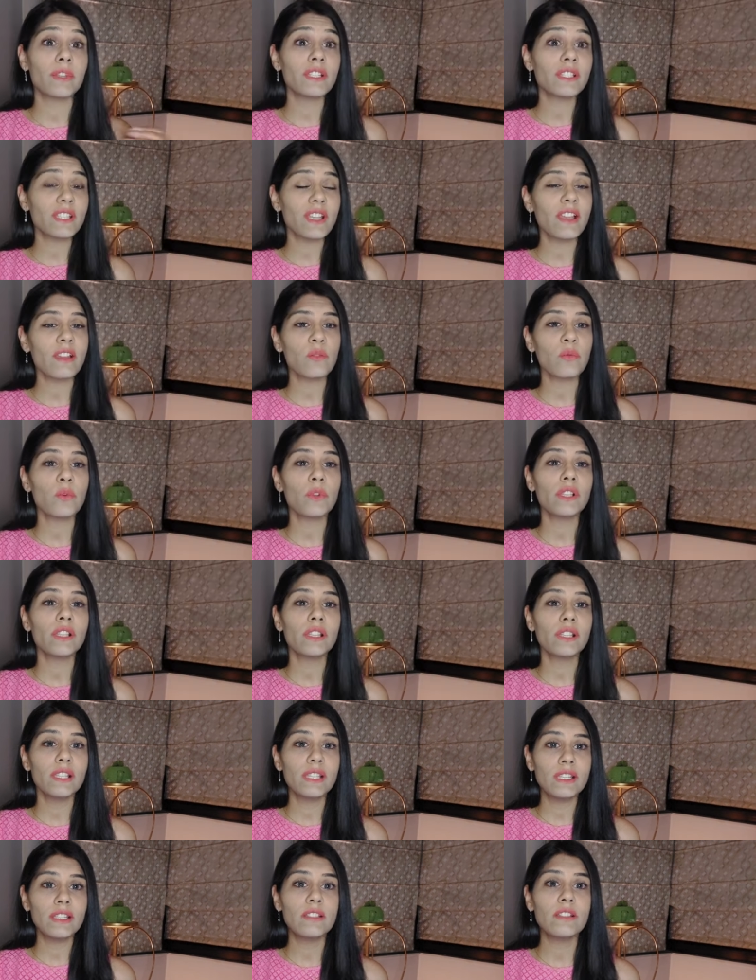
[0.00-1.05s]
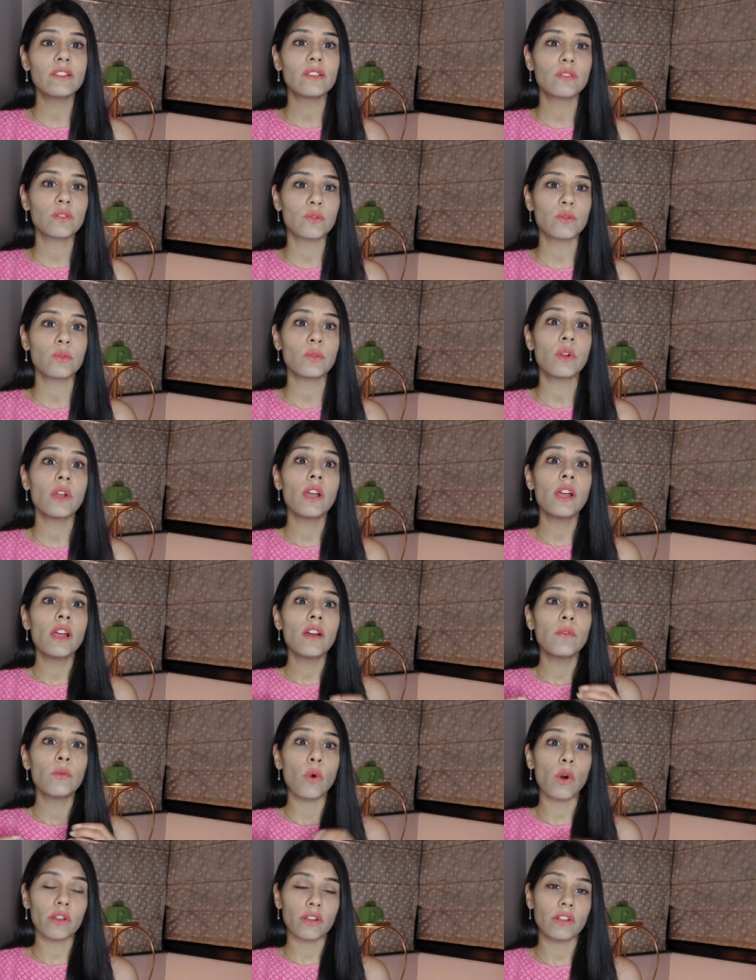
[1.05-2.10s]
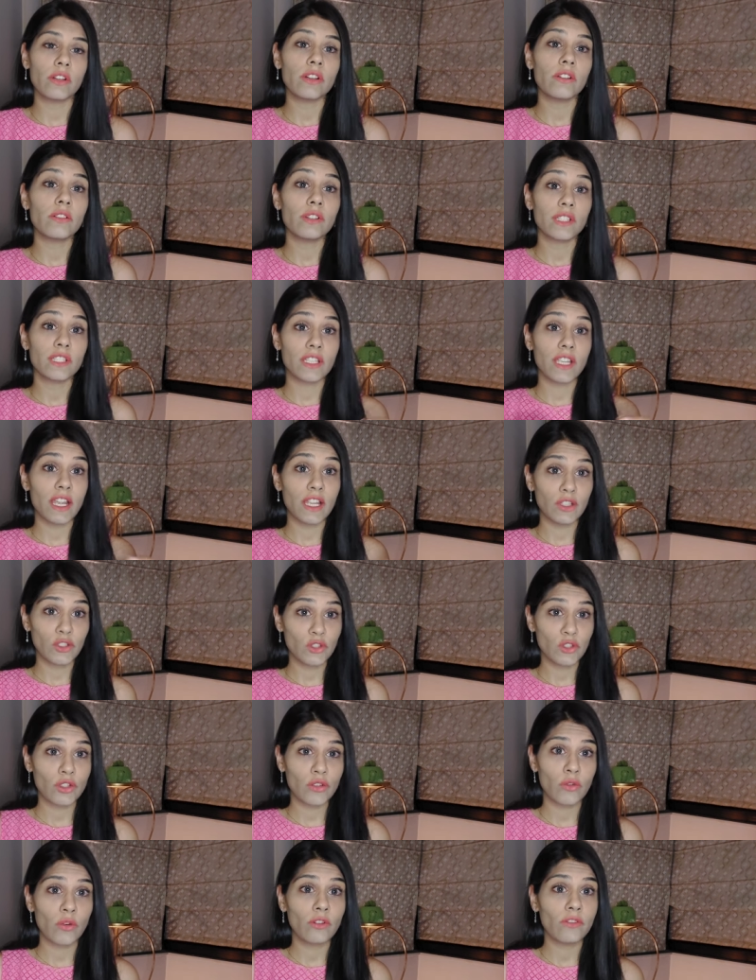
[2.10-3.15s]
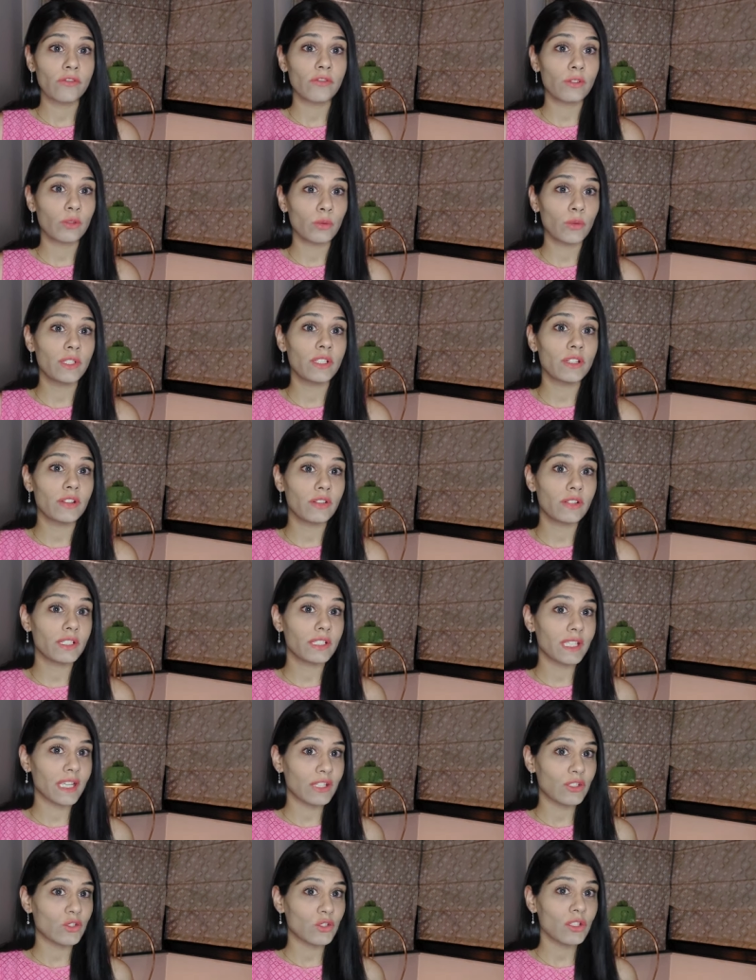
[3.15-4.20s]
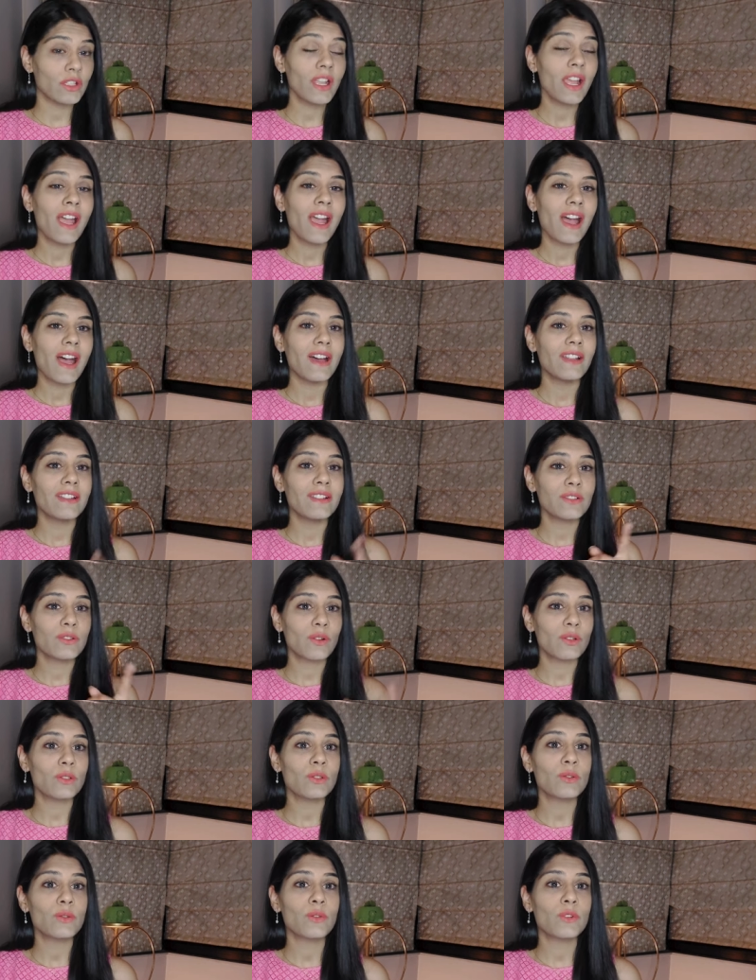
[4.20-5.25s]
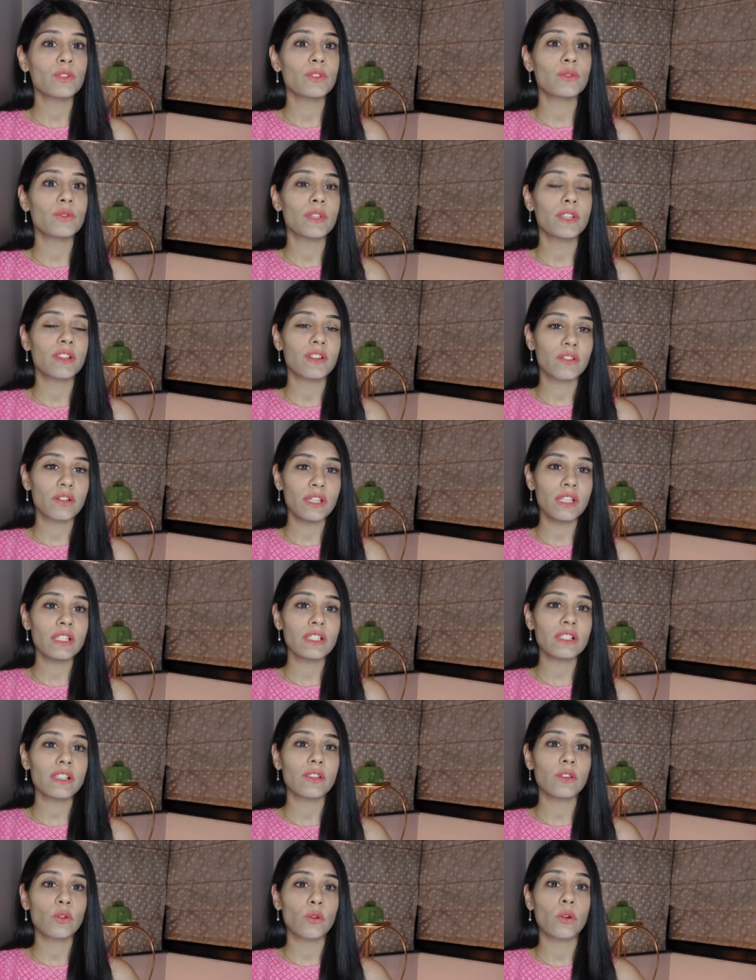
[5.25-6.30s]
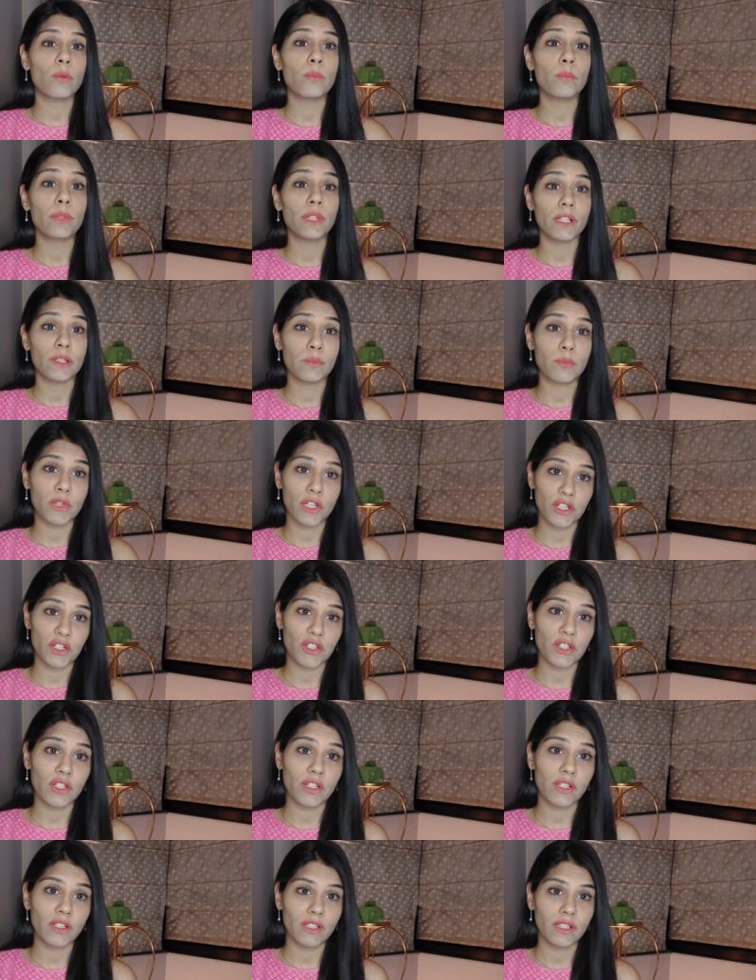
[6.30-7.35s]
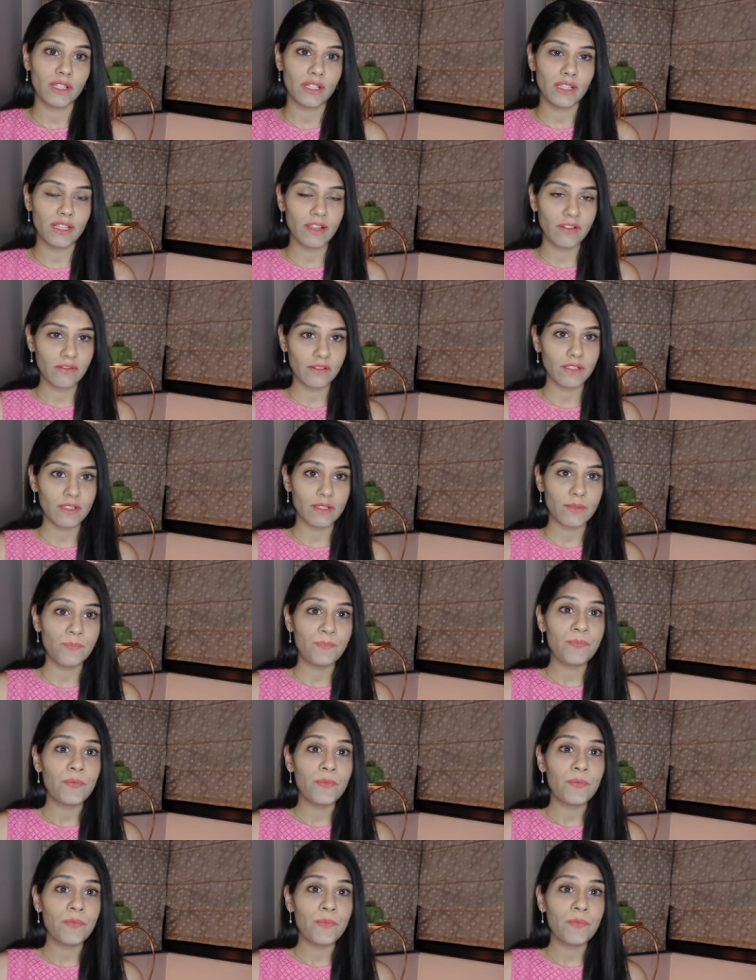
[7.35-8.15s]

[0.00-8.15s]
intake will lead to water retention or fluid retention, and it's also going to increase your blood pressure levels.